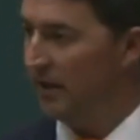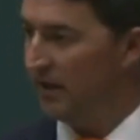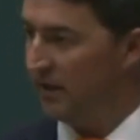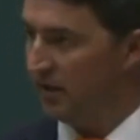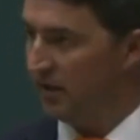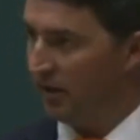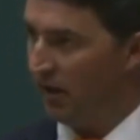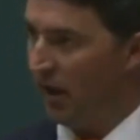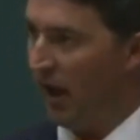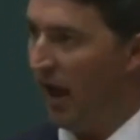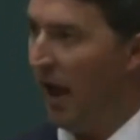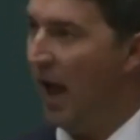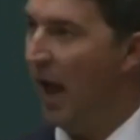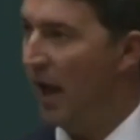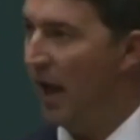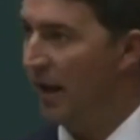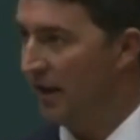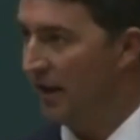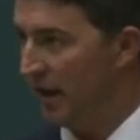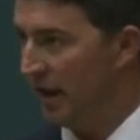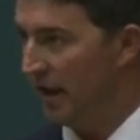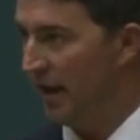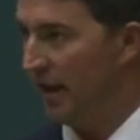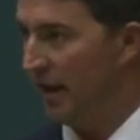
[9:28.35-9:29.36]
to
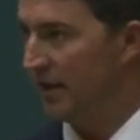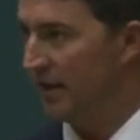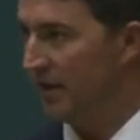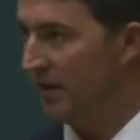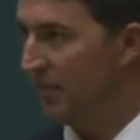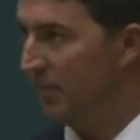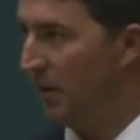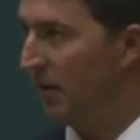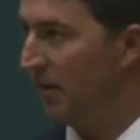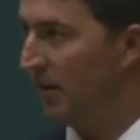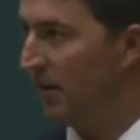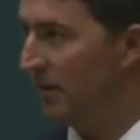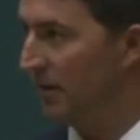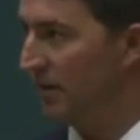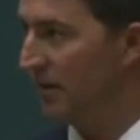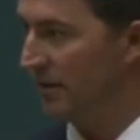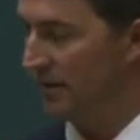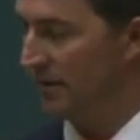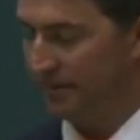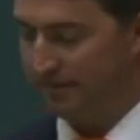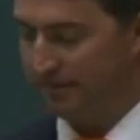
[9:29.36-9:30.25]
hardened liquor, spirits.